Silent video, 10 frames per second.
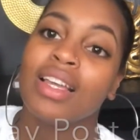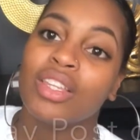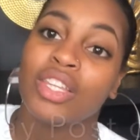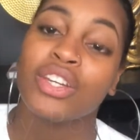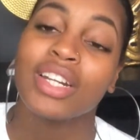
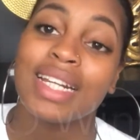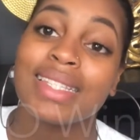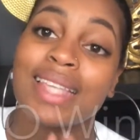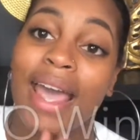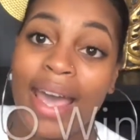Then you're gonna
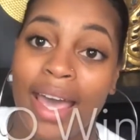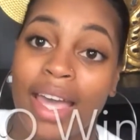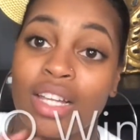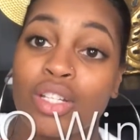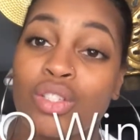
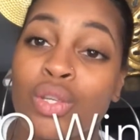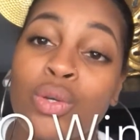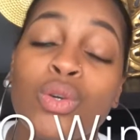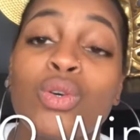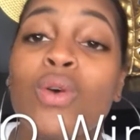tag
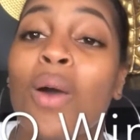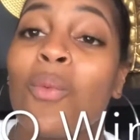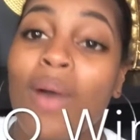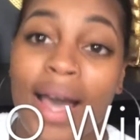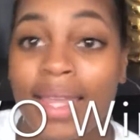2
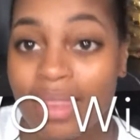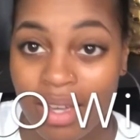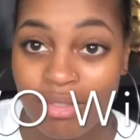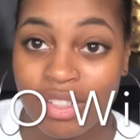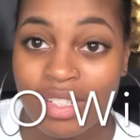wine
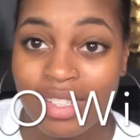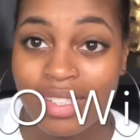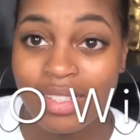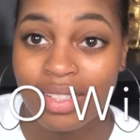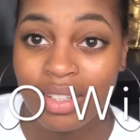lovers
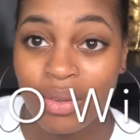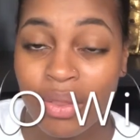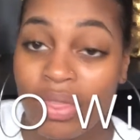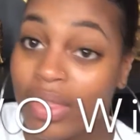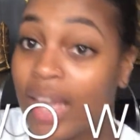
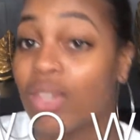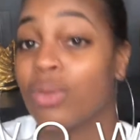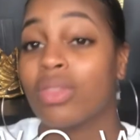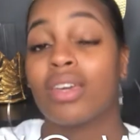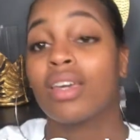that
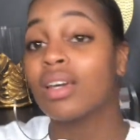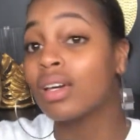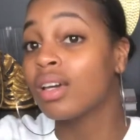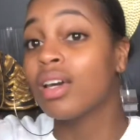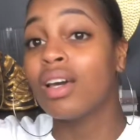you think
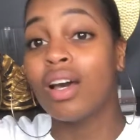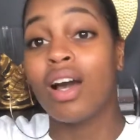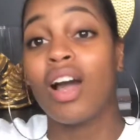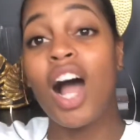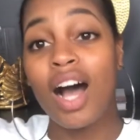
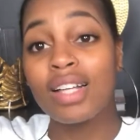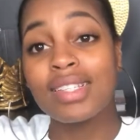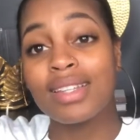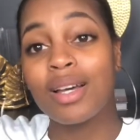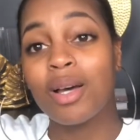are
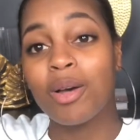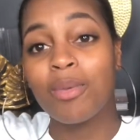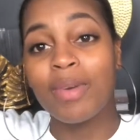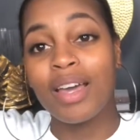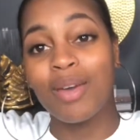
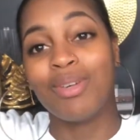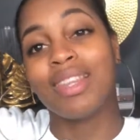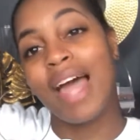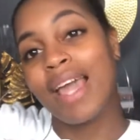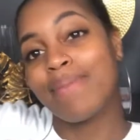awesome and would
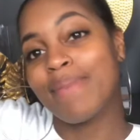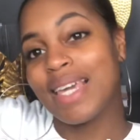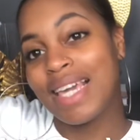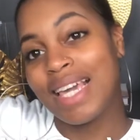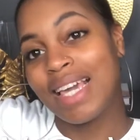like
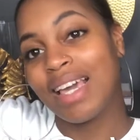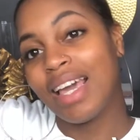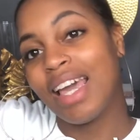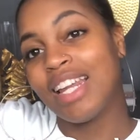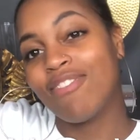me.
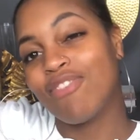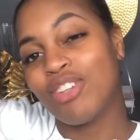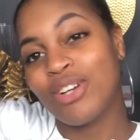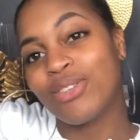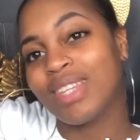And even if
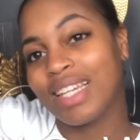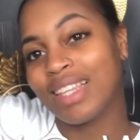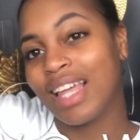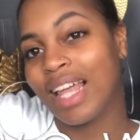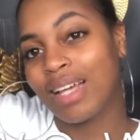you don't
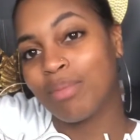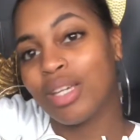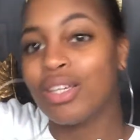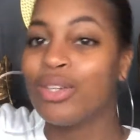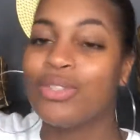think they like
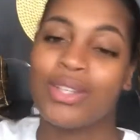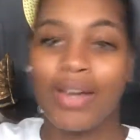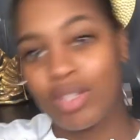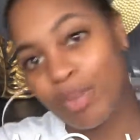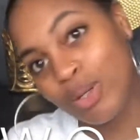me, you still
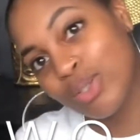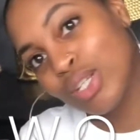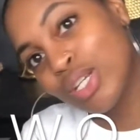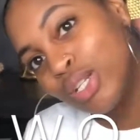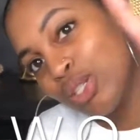have to post
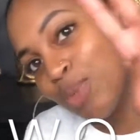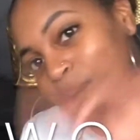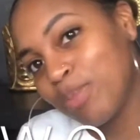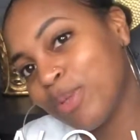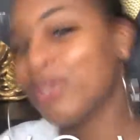2
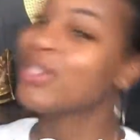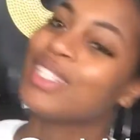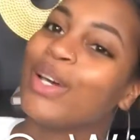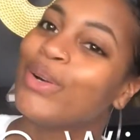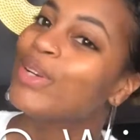people,
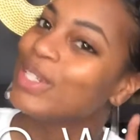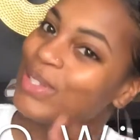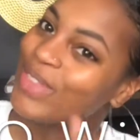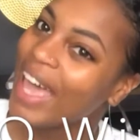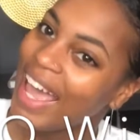so
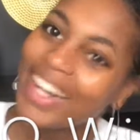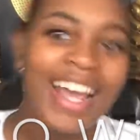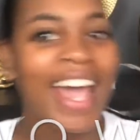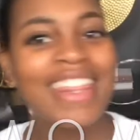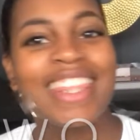do that.
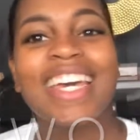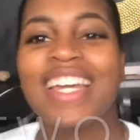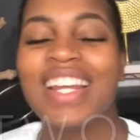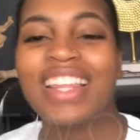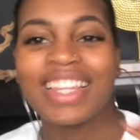And
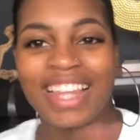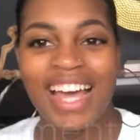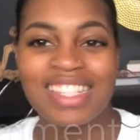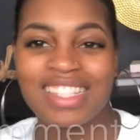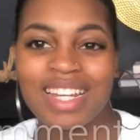then the
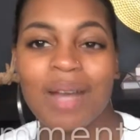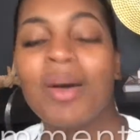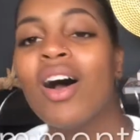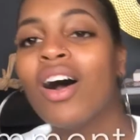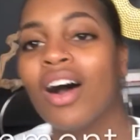last step,
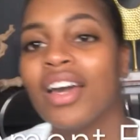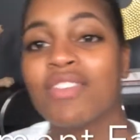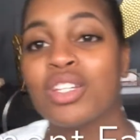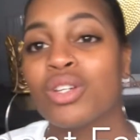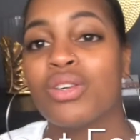all you have
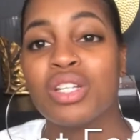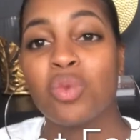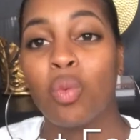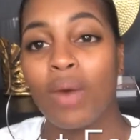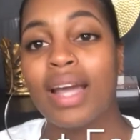to do is
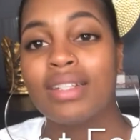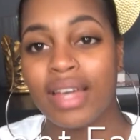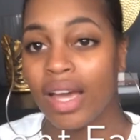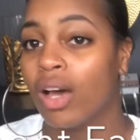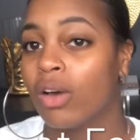write
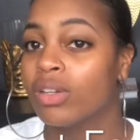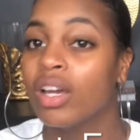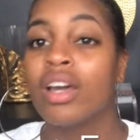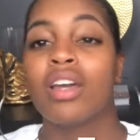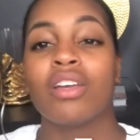down
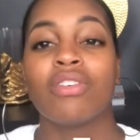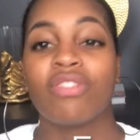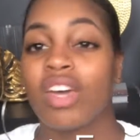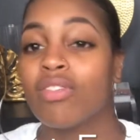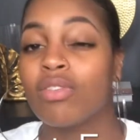your
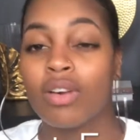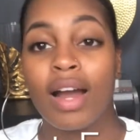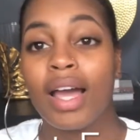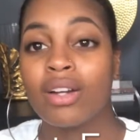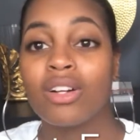favorite
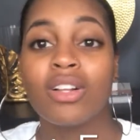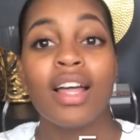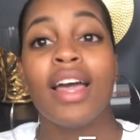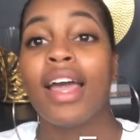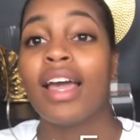varietal,
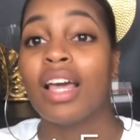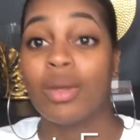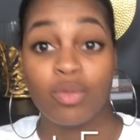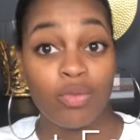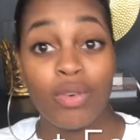
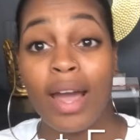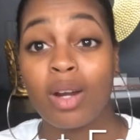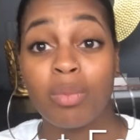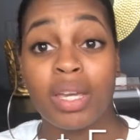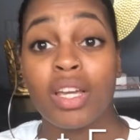and
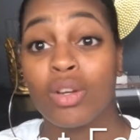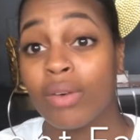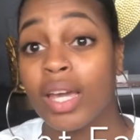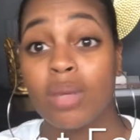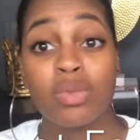varietal being
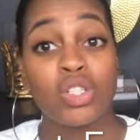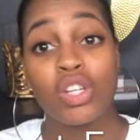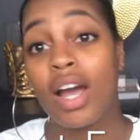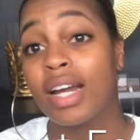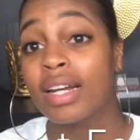grape,
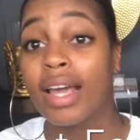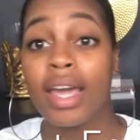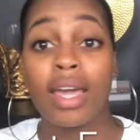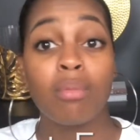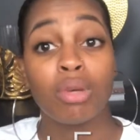
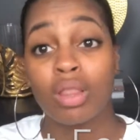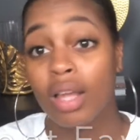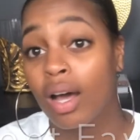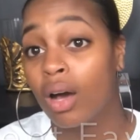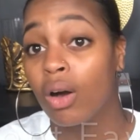Chardonnay,
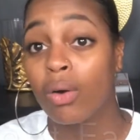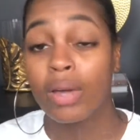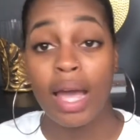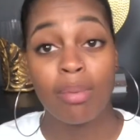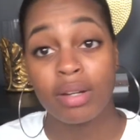Merlot,
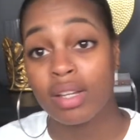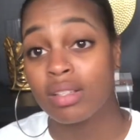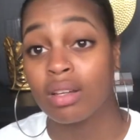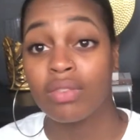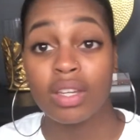Cabernet
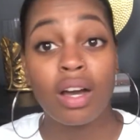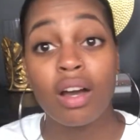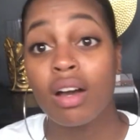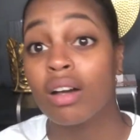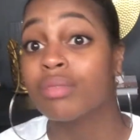
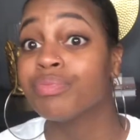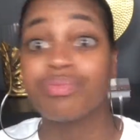Sauvignon,